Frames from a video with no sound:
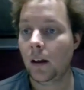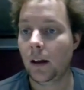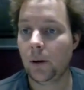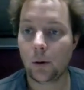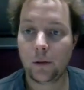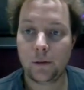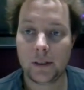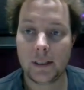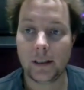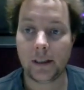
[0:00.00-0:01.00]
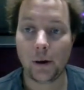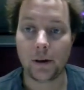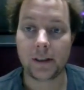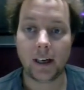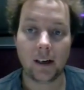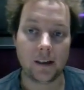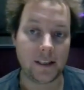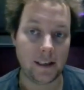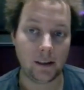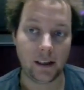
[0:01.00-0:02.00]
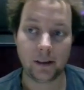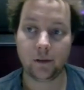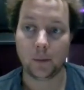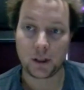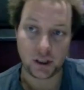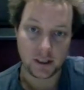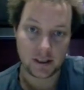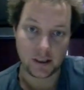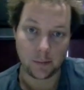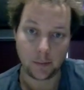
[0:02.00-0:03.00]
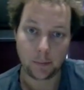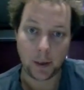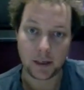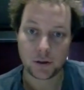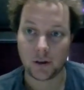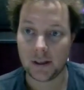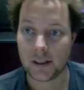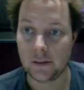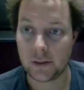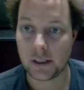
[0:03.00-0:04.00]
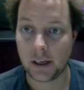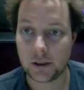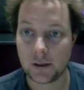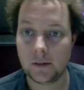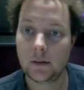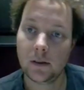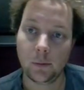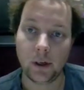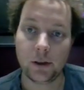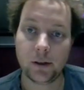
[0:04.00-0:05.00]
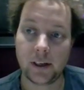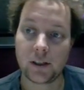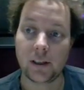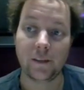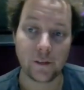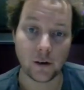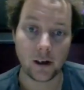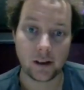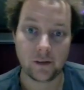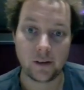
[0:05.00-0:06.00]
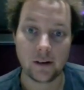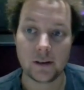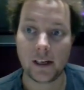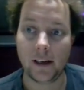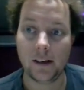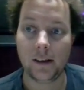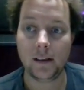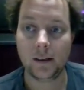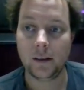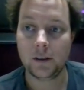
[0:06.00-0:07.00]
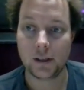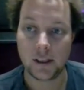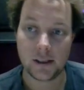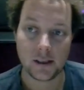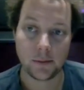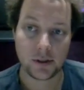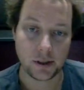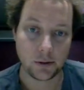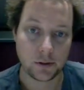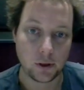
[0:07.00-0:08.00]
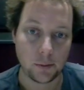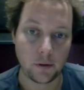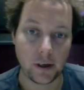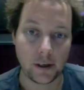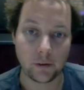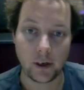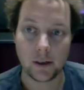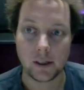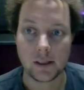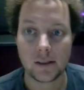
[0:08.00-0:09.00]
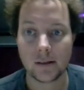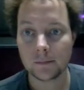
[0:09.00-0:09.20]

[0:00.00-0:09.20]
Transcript: In order for us to decode data downlinked from a GSM based transceiver station, we need to actually find if there is any GSM cells operating around us.